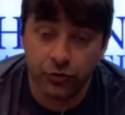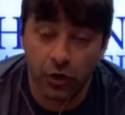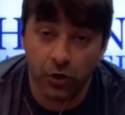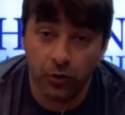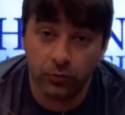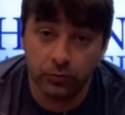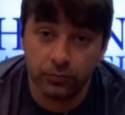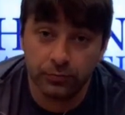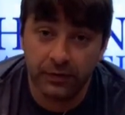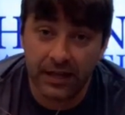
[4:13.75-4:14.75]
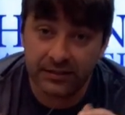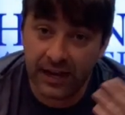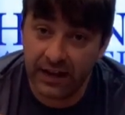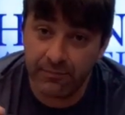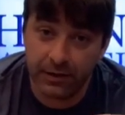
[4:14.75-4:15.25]
So
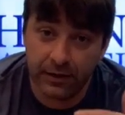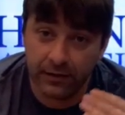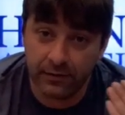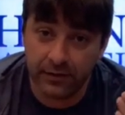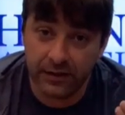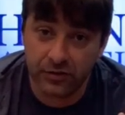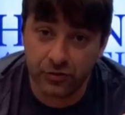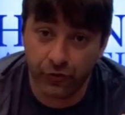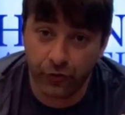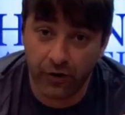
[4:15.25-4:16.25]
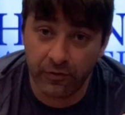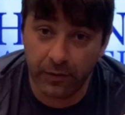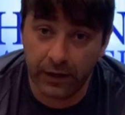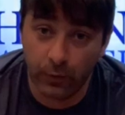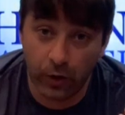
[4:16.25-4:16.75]
that's kind of been an issue for
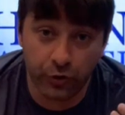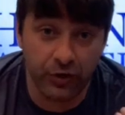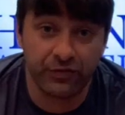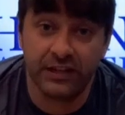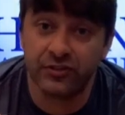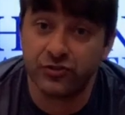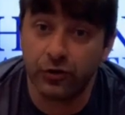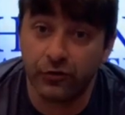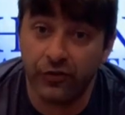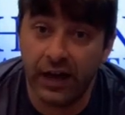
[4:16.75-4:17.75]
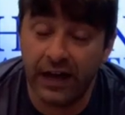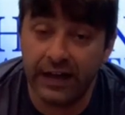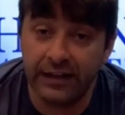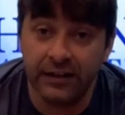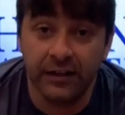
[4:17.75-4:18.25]
everybody. Well, do you have to get
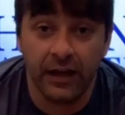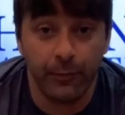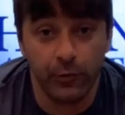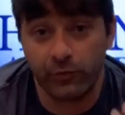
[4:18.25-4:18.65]
certified?